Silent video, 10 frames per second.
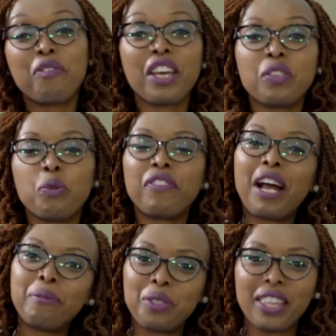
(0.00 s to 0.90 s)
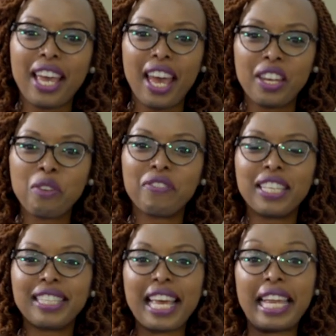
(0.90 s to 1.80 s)
viewers, we've come to the end of
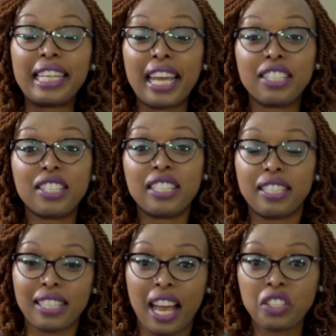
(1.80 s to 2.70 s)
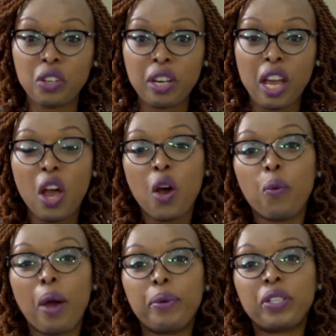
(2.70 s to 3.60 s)
this engaging discussion
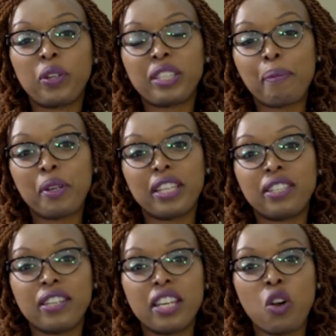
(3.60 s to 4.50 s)
where we talked about the training